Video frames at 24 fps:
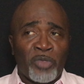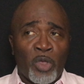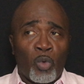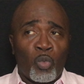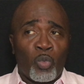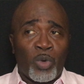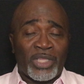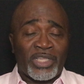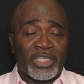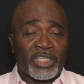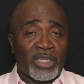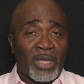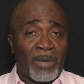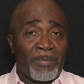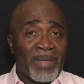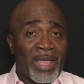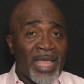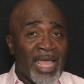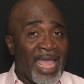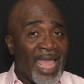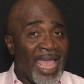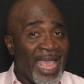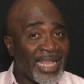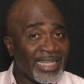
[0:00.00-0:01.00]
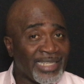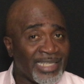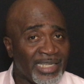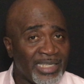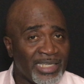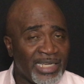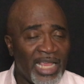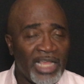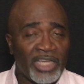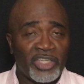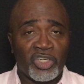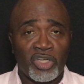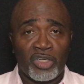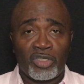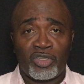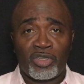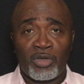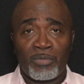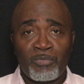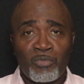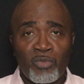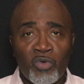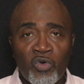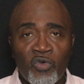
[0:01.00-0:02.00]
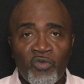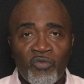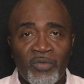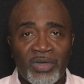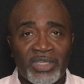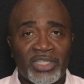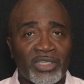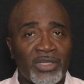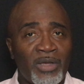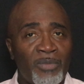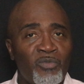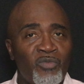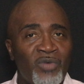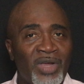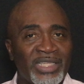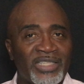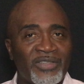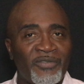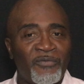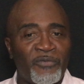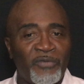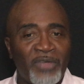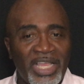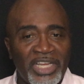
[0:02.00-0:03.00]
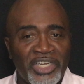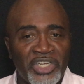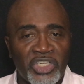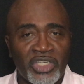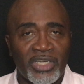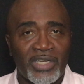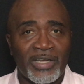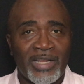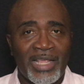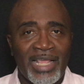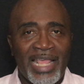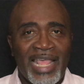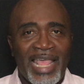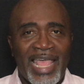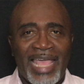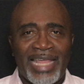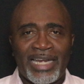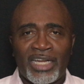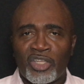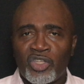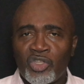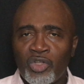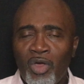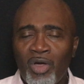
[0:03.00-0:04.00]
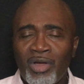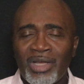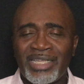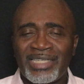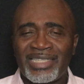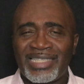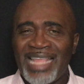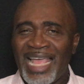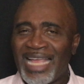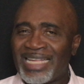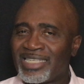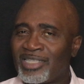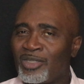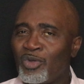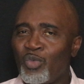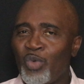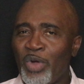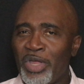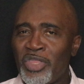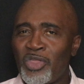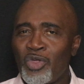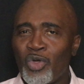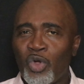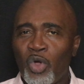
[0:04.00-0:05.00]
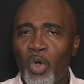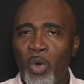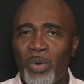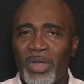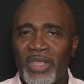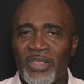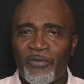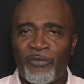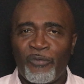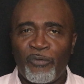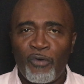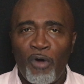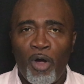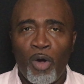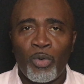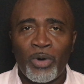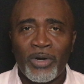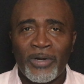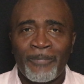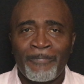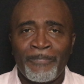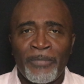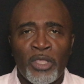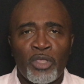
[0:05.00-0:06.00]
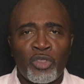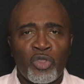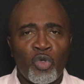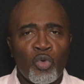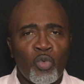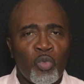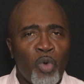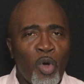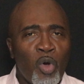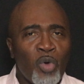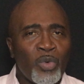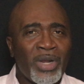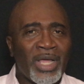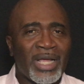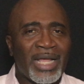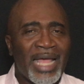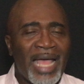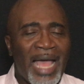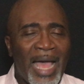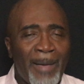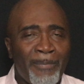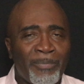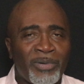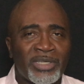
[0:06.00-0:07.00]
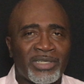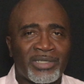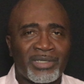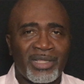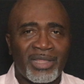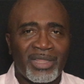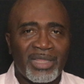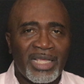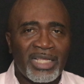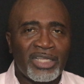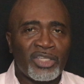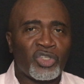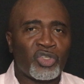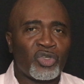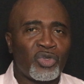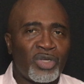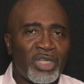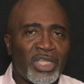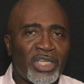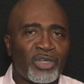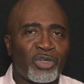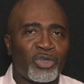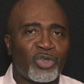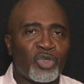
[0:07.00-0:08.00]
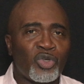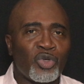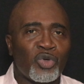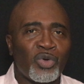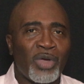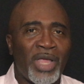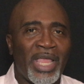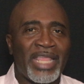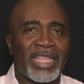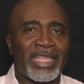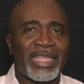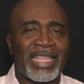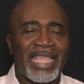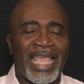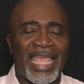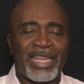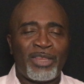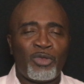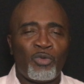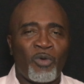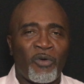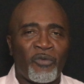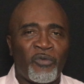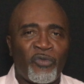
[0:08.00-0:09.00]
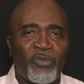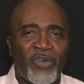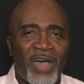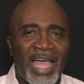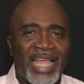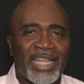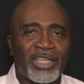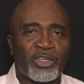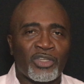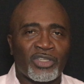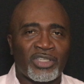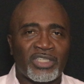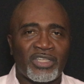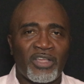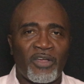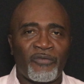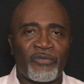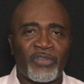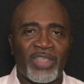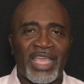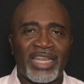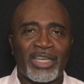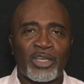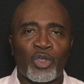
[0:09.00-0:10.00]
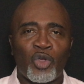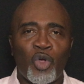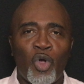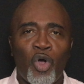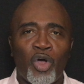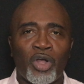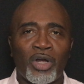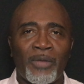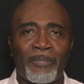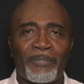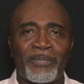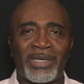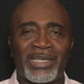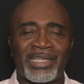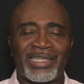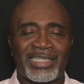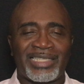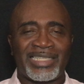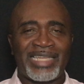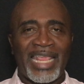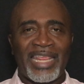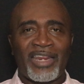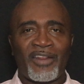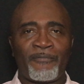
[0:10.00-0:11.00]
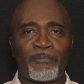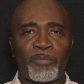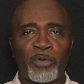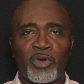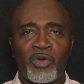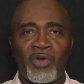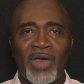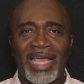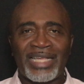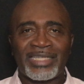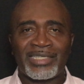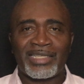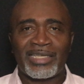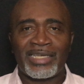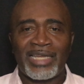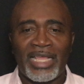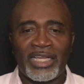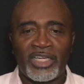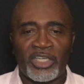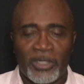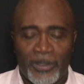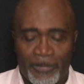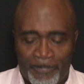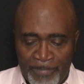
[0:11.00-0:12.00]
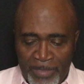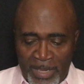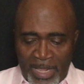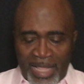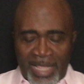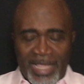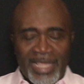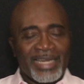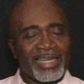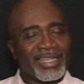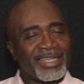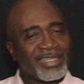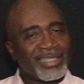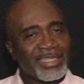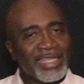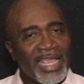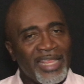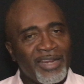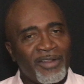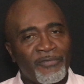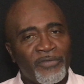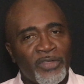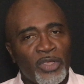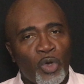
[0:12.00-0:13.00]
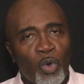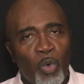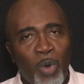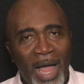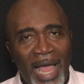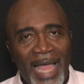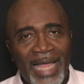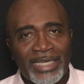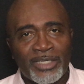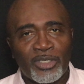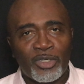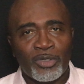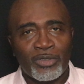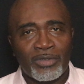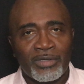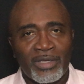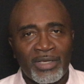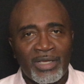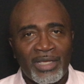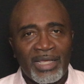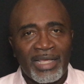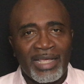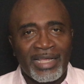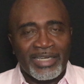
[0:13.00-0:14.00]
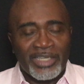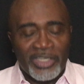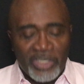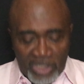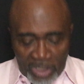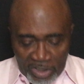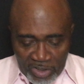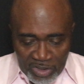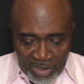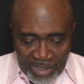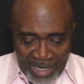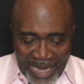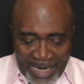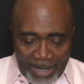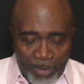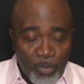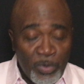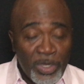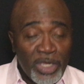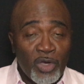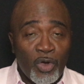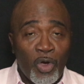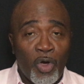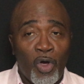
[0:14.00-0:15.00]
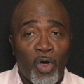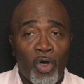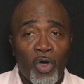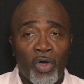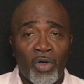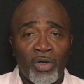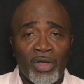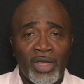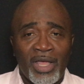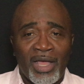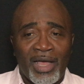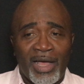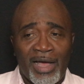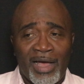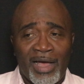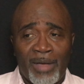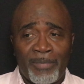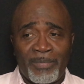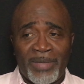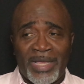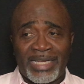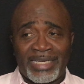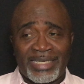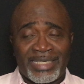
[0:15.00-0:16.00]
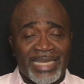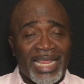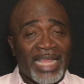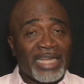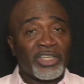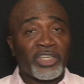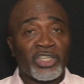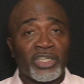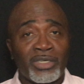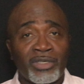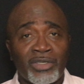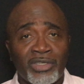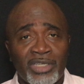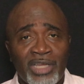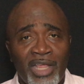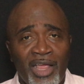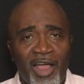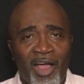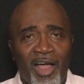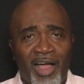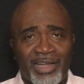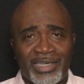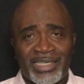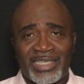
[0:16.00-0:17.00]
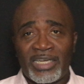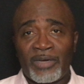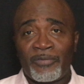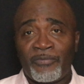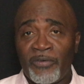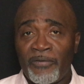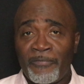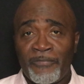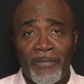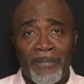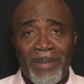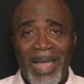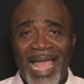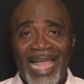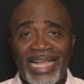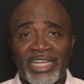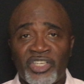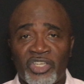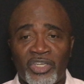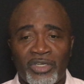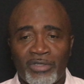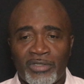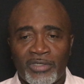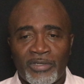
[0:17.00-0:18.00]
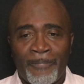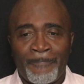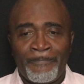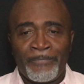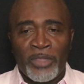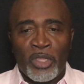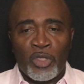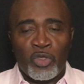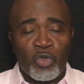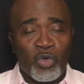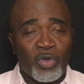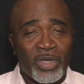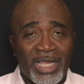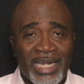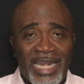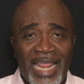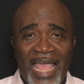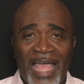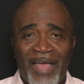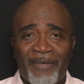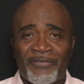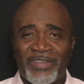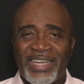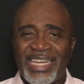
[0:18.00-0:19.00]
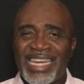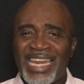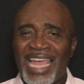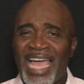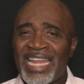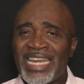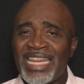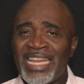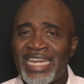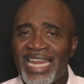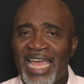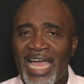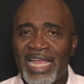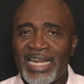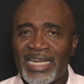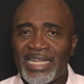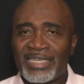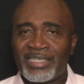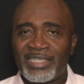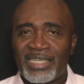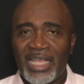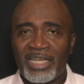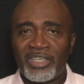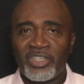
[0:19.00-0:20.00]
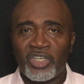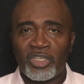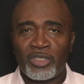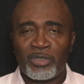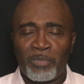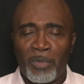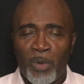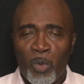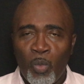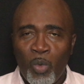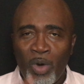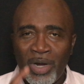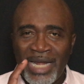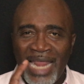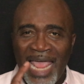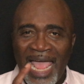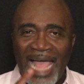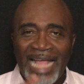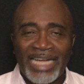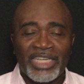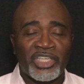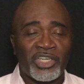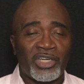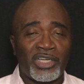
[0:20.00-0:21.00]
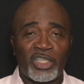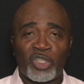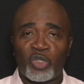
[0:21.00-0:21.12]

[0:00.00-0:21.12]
with some hesitation, to move with some reservation. And as long as that's the way you're going forward, you won't accomplish the things you need to do, and you will find yourself getting caught up in a state of procrastination, in a state of inquietude. Just like we call intentions are different from actions. You can have 99 intentions, but one action